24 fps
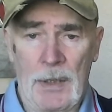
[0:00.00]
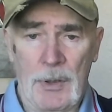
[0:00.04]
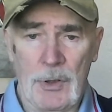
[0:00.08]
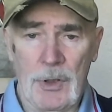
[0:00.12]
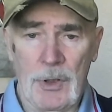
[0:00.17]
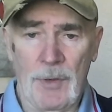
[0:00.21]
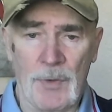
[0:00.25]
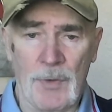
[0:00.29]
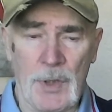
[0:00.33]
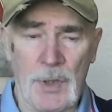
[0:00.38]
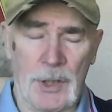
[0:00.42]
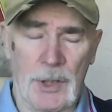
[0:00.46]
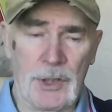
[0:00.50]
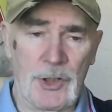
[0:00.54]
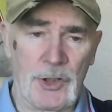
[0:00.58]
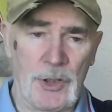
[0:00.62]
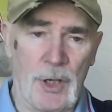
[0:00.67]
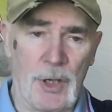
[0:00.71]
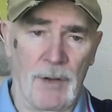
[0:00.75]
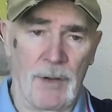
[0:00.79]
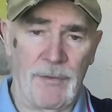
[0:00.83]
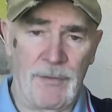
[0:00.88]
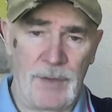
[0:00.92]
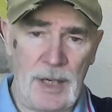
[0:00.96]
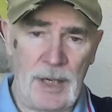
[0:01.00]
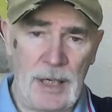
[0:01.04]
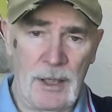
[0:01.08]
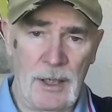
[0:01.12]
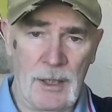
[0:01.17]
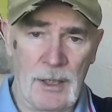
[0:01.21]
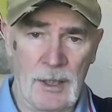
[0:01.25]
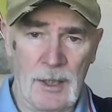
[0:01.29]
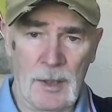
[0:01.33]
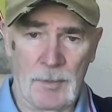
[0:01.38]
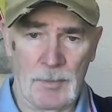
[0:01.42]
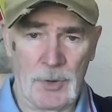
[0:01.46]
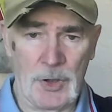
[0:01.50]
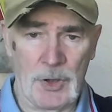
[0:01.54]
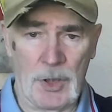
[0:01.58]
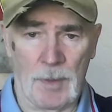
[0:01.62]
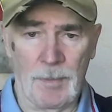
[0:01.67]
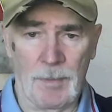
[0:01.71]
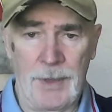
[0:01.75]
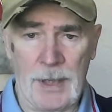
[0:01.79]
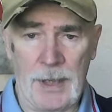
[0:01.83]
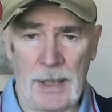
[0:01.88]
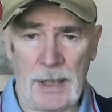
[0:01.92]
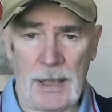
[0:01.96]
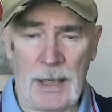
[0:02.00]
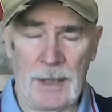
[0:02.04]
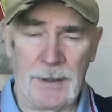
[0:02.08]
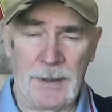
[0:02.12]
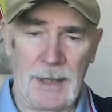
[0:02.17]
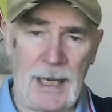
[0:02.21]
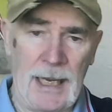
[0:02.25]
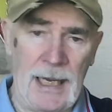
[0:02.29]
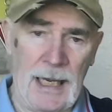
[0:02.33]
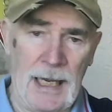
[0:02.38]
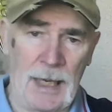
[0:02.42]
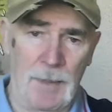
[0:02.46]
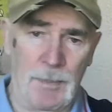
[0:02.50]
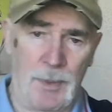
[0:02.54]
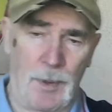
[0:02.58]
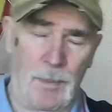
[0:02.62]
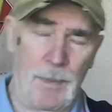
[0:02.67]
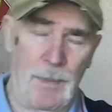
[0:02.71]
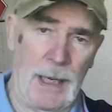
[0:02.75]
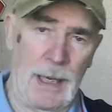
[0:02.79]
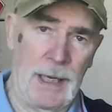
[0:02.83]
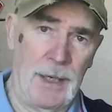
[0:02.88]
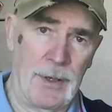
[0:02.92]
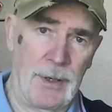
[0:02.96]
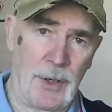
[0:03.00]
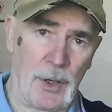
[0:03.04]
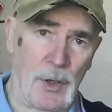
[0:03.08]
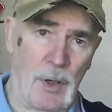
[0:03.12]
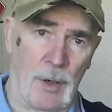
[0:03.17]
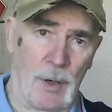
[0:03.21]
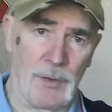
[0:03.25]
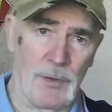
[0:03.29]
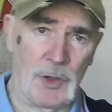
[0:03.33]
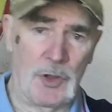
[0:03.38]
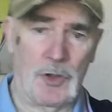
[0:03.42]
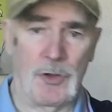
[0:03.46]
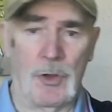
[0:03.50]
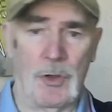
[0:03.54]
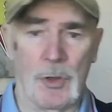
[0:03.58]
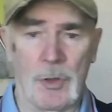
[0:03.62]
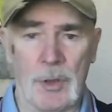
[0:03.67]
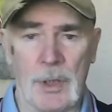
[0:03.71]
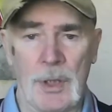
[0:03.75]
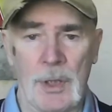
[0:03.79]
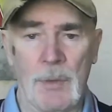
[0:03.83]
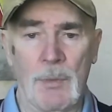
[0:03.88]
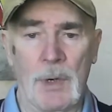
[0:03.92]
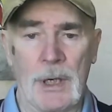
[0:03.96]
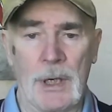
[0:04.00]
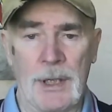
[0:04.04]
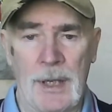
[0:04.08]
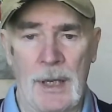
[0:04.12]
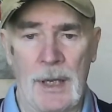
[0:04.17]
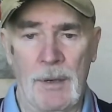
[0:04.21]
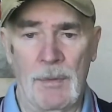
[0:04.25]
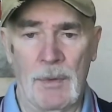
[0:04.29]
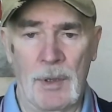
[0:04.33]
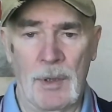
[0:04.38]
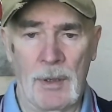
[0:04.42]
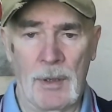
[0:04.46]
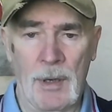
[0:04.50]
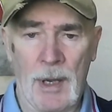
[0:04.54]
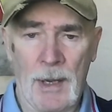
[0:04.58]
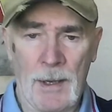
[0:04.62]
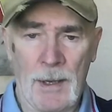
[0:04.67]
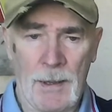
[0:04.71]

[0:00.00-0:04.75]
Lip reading: you've got to start feeding them something. And they had prepared a cover story where they were